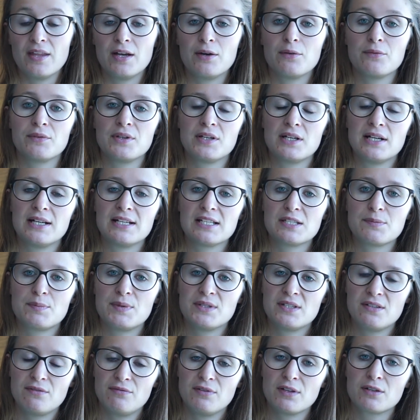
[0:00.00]
Now, there are
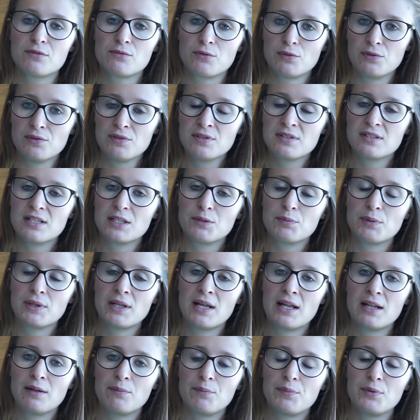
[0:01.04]
specific rules
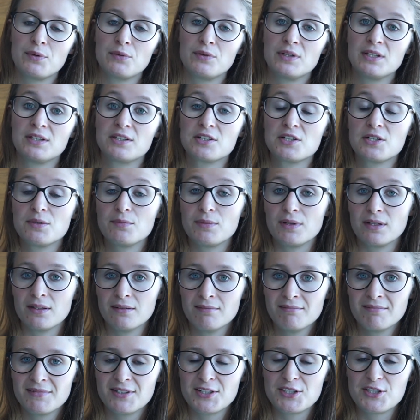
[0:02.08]
that will help you
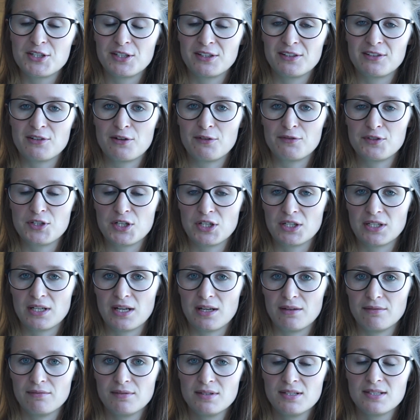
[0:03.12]
determine the gender of
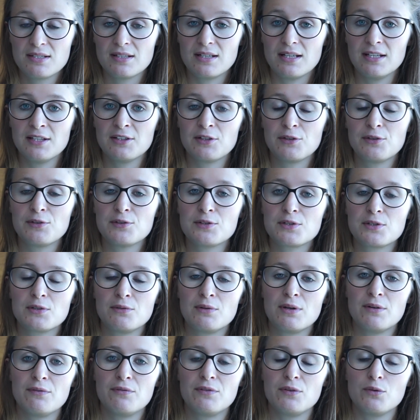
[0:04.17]
Czech nouns, and
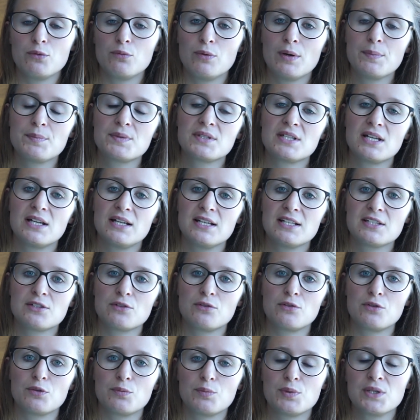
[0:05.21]
also a few
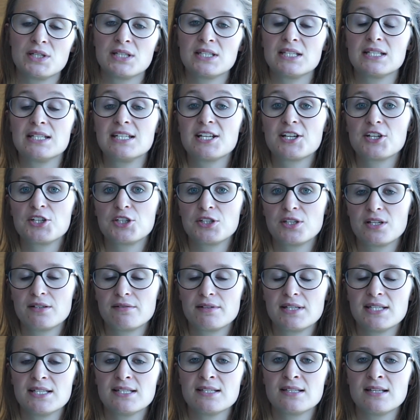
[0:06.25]
websites or printed
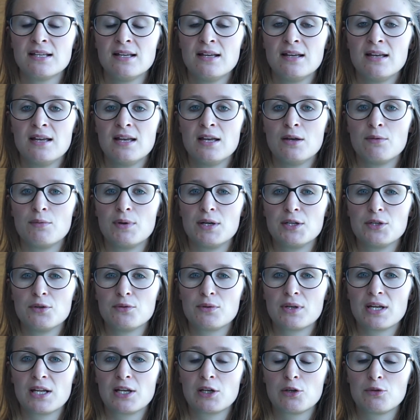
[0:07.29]
dictionaries
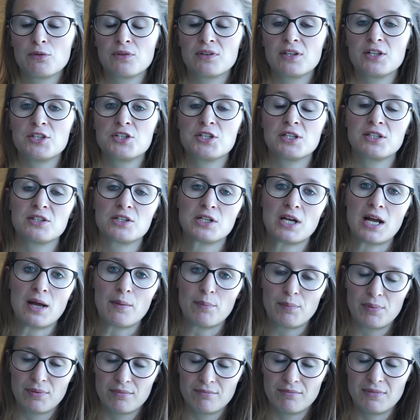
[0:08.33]
where you can look the
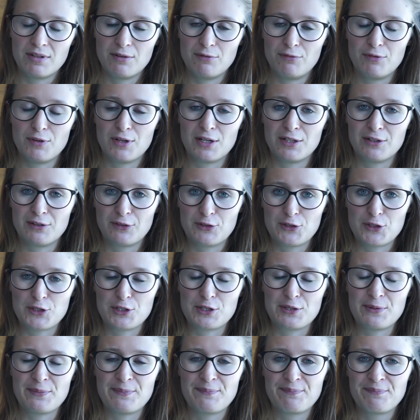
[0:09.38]
gender up if you are not
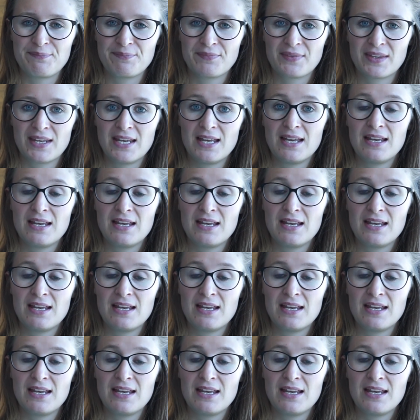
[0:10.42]
sure.